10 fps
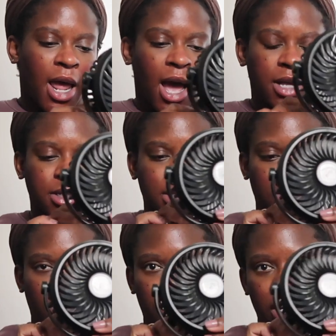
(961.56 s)
it has this
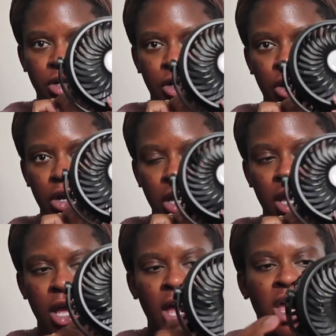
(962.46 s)
little thing to hook.
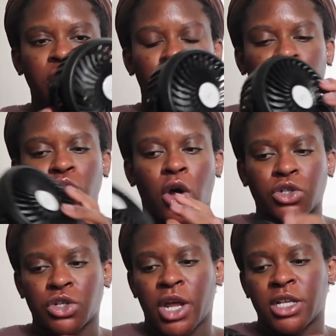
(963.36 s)
This was
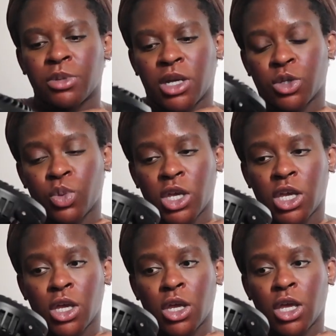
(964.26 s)
also nice because
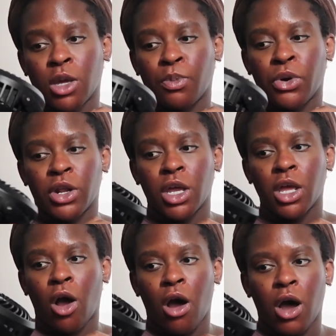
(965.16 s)
we put
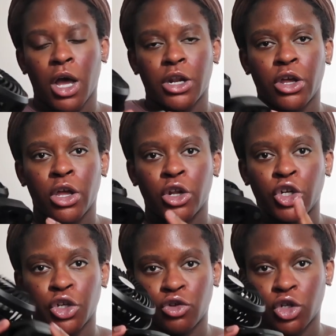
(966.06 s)
it on
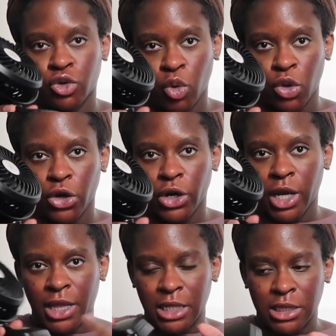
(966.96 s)
Jude's stroller
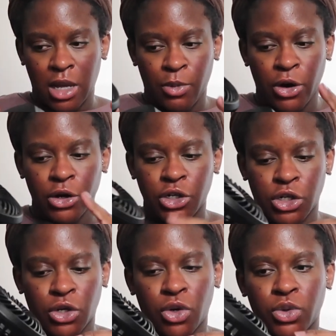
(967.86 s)
in the summer
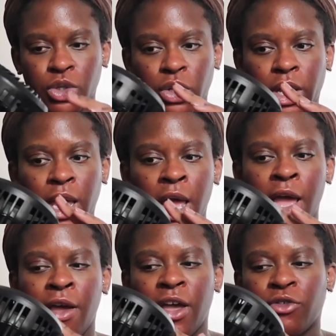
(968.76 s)
too. So like,
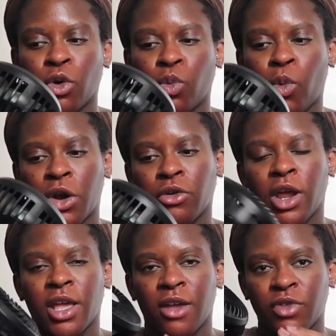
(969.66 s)
if you're
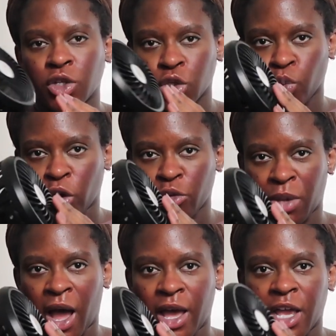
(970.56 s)
wondering if this is worth
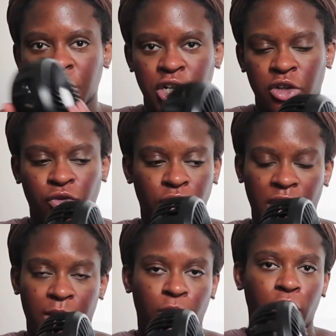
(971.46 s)
buying just for
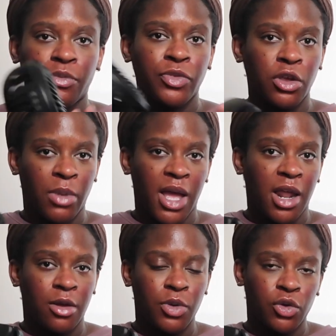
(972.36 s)
labor, you might
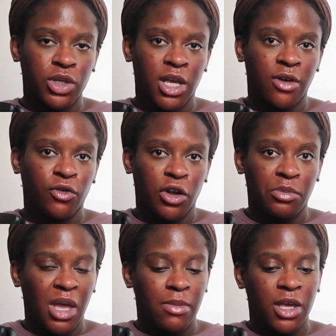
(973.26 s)
end up using it for
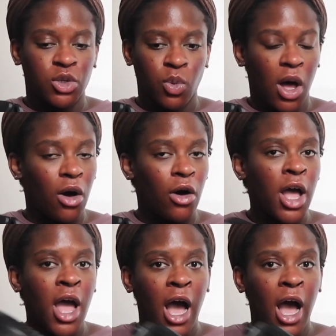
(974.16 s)
your baby as well.